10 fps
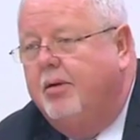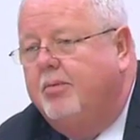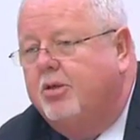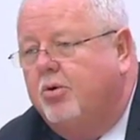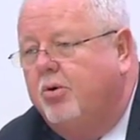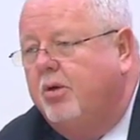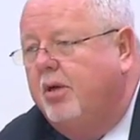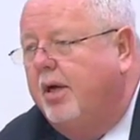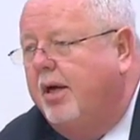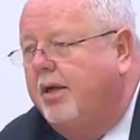Mr Hood,
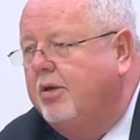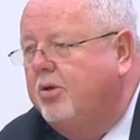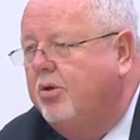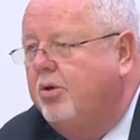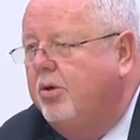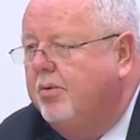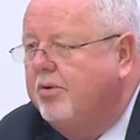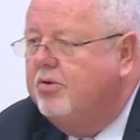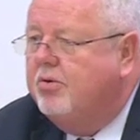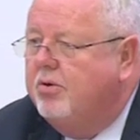to you
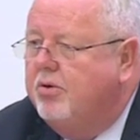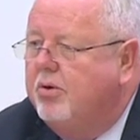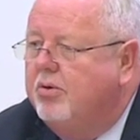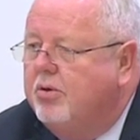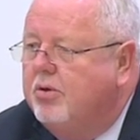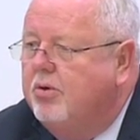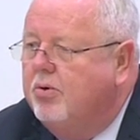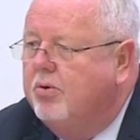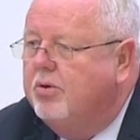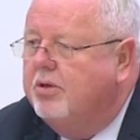and through you to
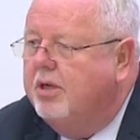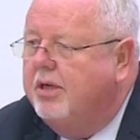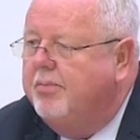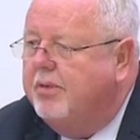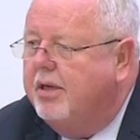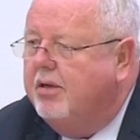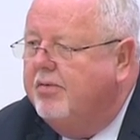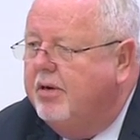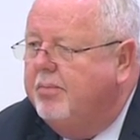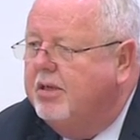your team, thank you
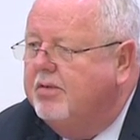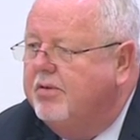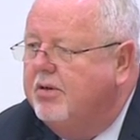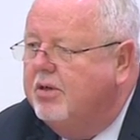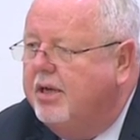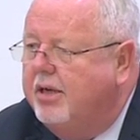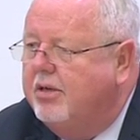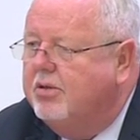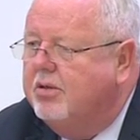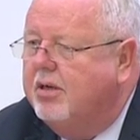very much for your
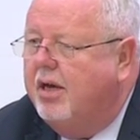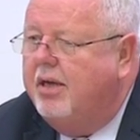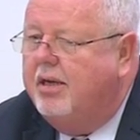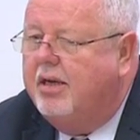attendance today.